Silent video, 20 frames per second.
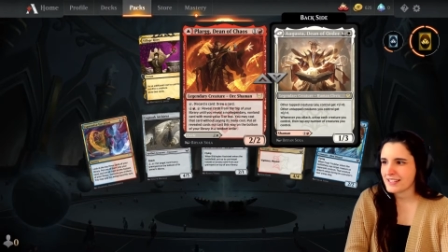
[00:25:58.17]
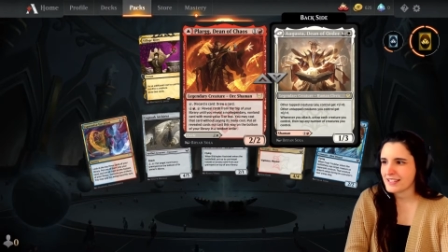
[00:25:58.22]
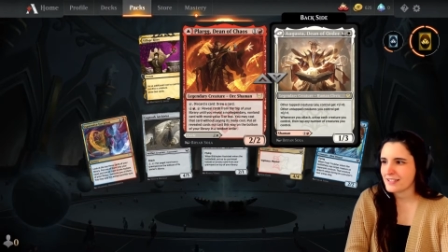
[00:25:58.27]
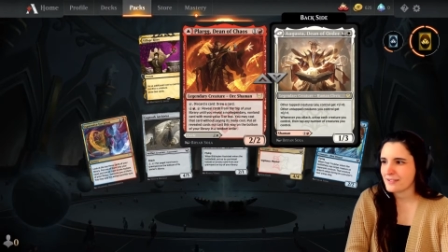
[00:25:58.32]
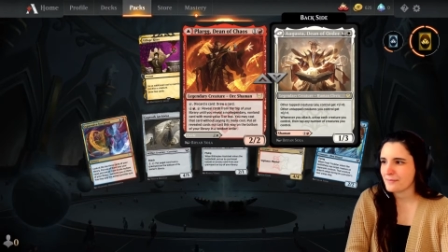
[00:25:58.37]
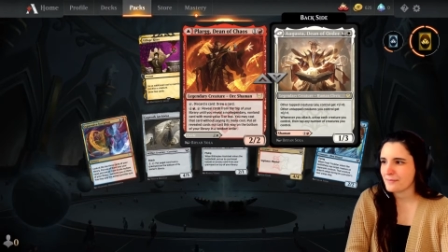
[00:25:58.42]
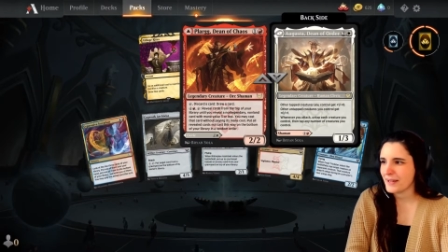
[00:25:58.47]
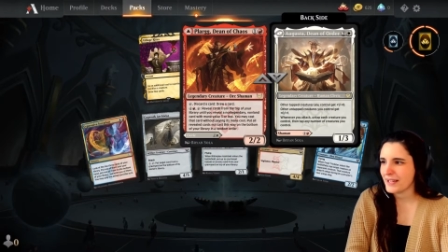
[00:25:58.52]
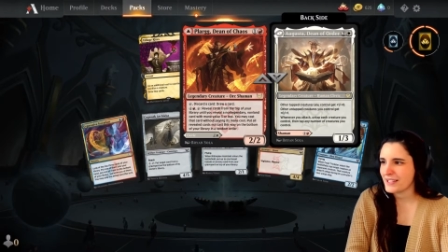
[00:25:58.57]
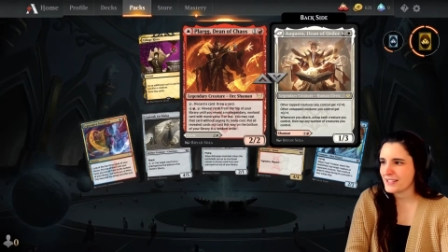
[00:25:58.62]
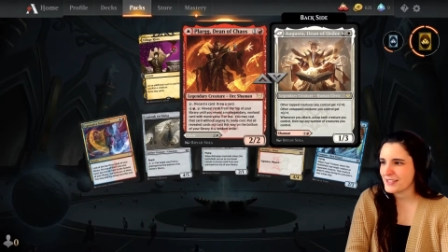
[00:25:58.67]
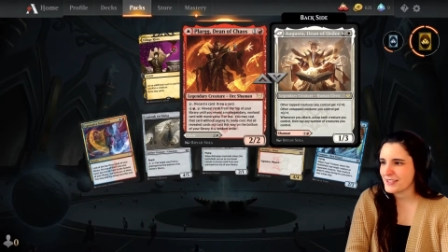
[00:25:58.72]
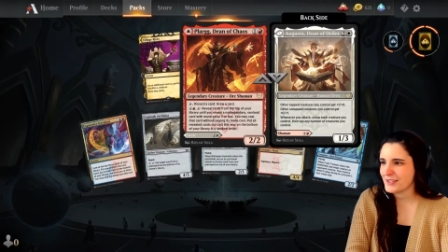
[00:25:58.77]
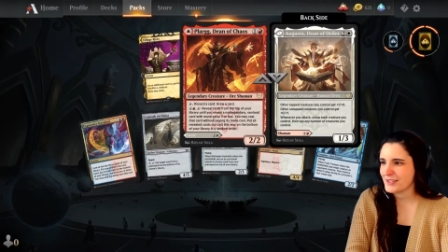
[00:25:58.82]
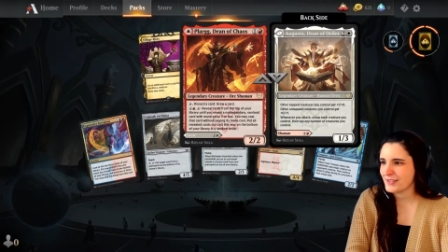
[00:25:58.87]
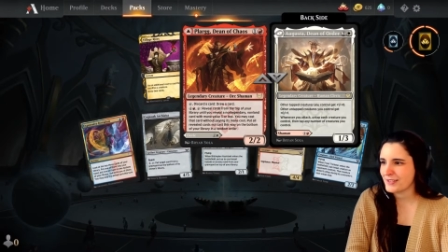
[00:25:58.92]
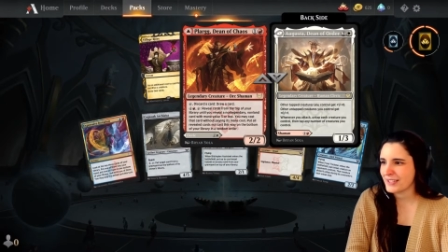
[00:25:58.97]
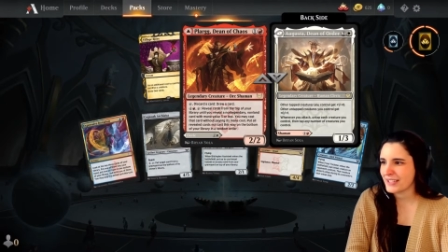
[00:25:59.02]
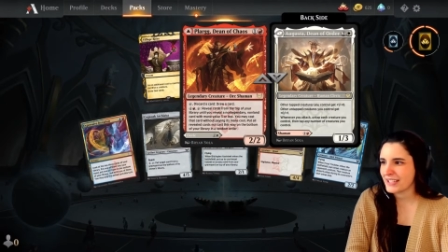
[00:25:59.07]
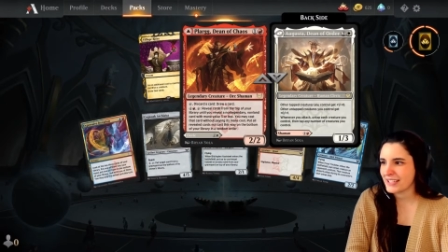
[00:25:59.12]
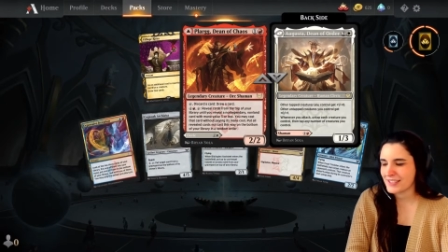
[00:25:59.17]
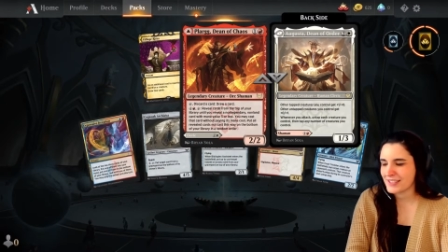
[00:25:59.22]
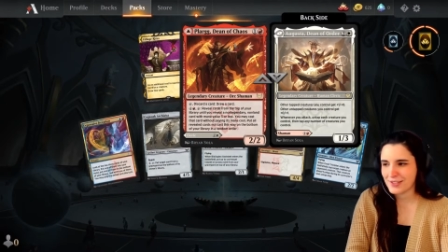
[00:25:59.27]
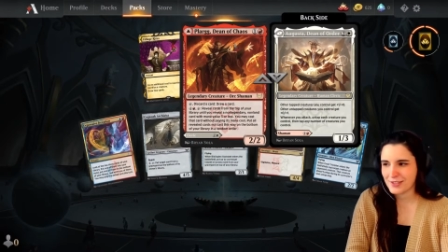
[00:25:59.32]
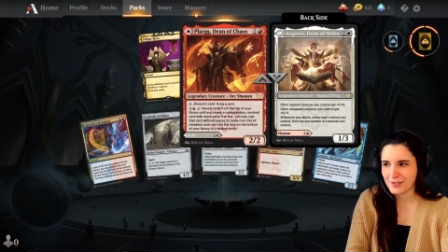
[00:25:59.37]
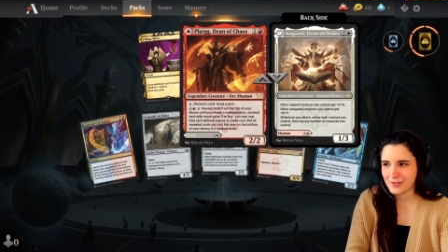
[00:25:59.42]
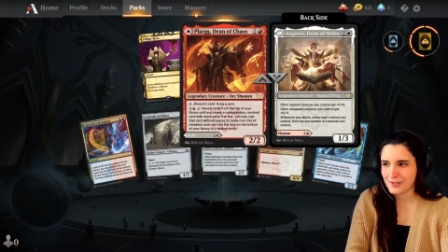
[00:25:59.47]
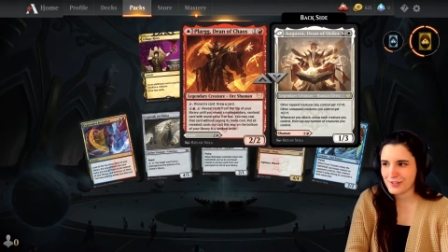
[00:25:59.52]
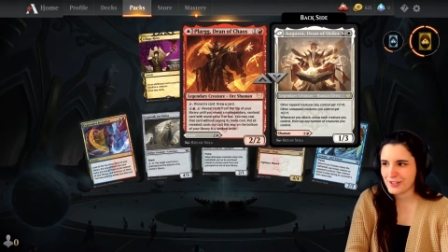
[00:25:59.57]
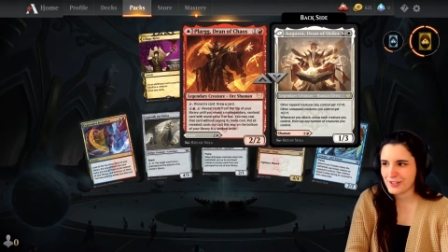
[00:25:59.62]
So pay 2, get a
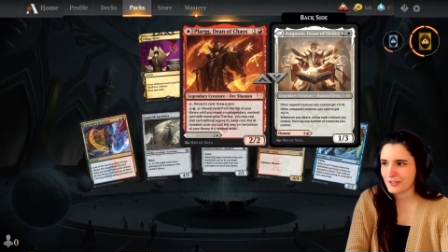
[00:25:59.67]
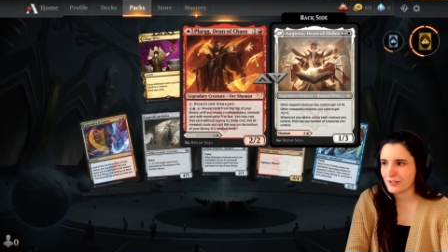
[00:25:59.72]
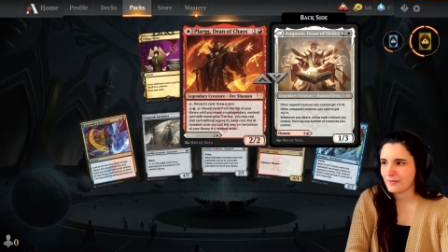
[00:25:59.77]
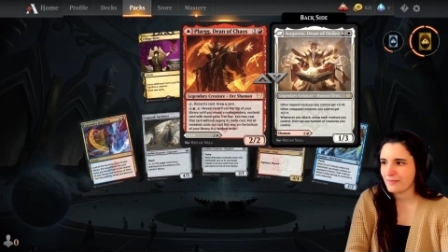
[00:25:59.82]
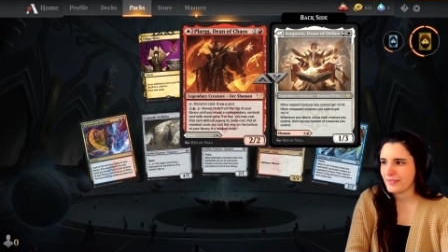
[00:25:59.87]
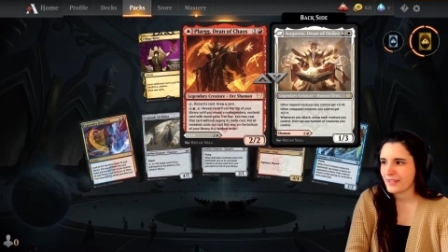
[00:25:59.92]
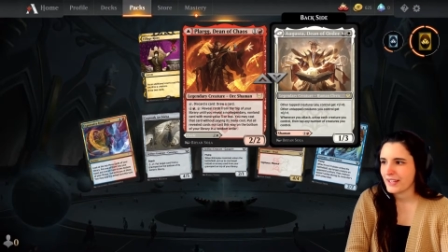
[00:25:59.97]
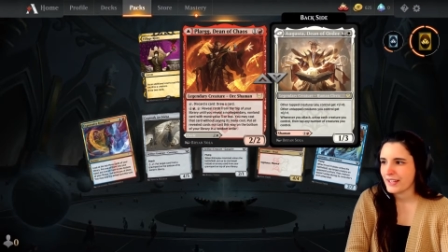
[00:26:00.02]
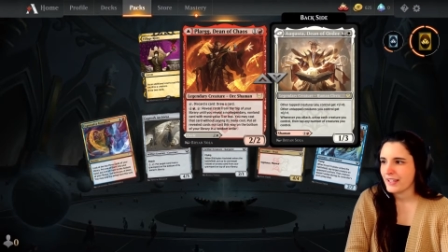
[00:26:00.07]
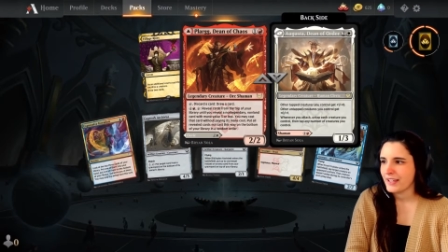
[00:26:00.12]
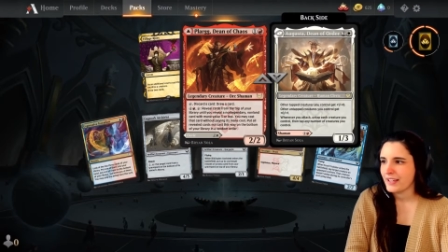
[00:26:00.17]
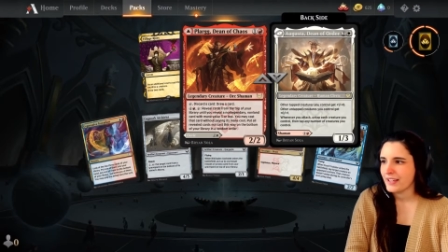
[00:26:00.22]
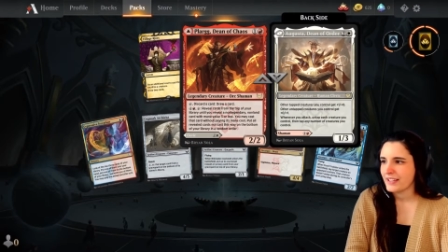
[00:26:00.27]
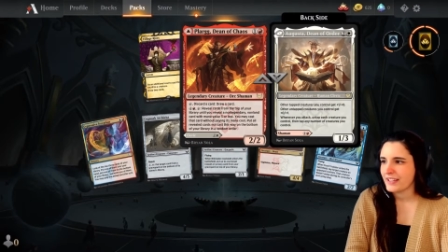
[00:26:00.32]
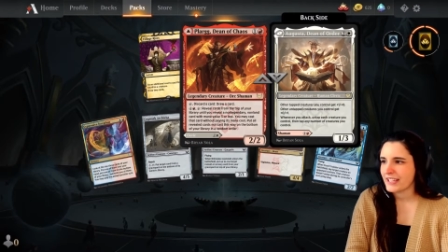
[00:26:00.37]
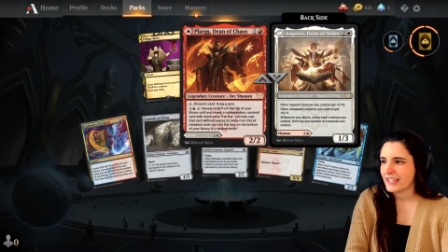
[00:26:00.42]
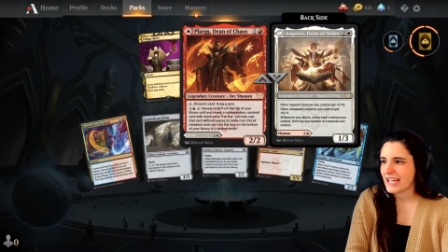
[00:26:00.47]
2/2. You can